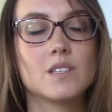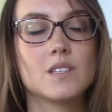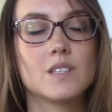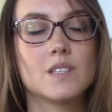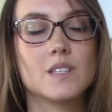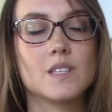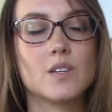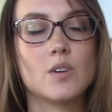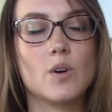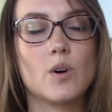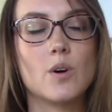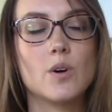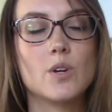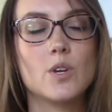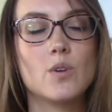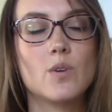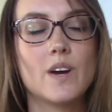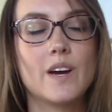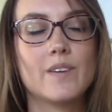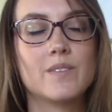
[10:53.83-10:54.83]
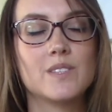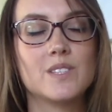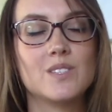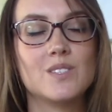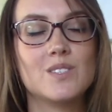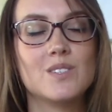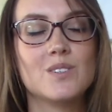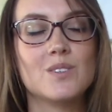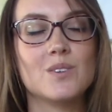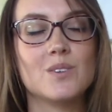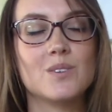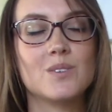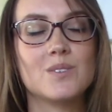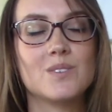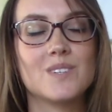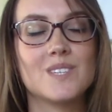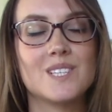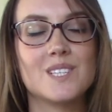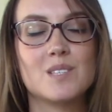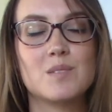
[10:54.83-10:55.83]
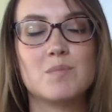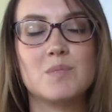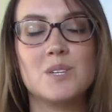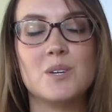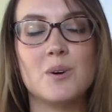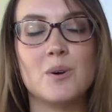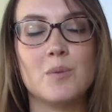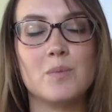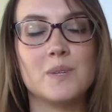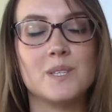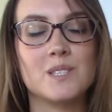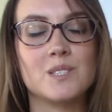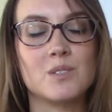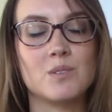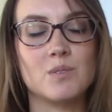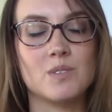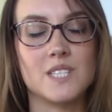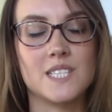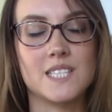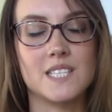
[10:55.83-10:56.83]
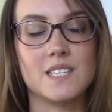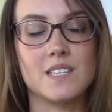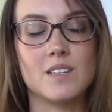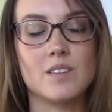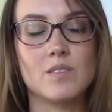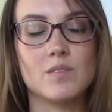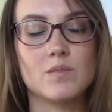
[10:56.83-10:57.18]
then all you have to do is be open to receive.